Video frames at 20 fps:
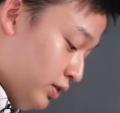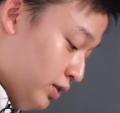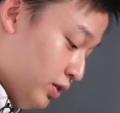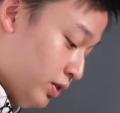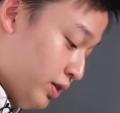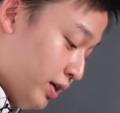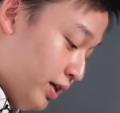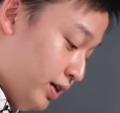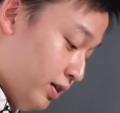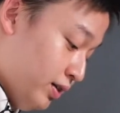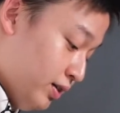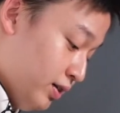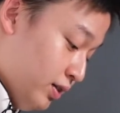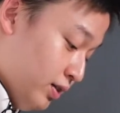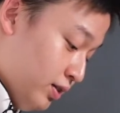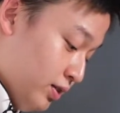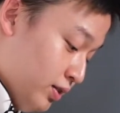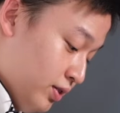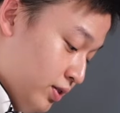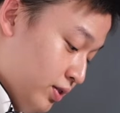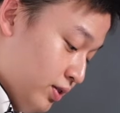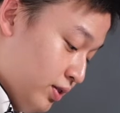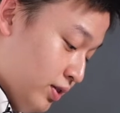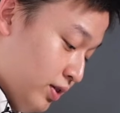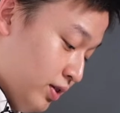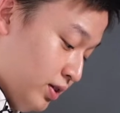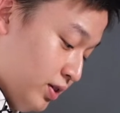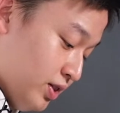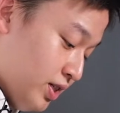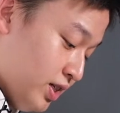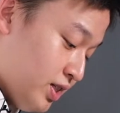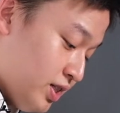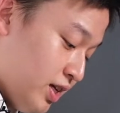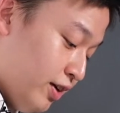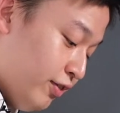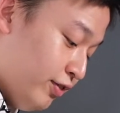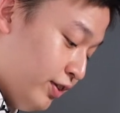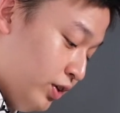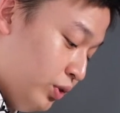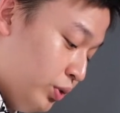Okay, just
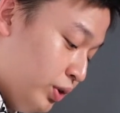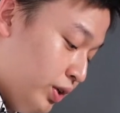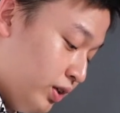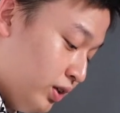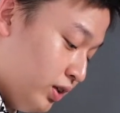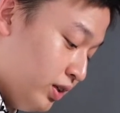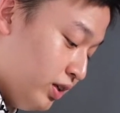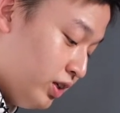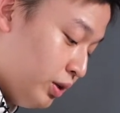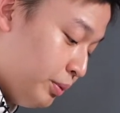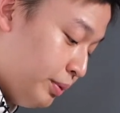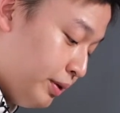give the noodle a little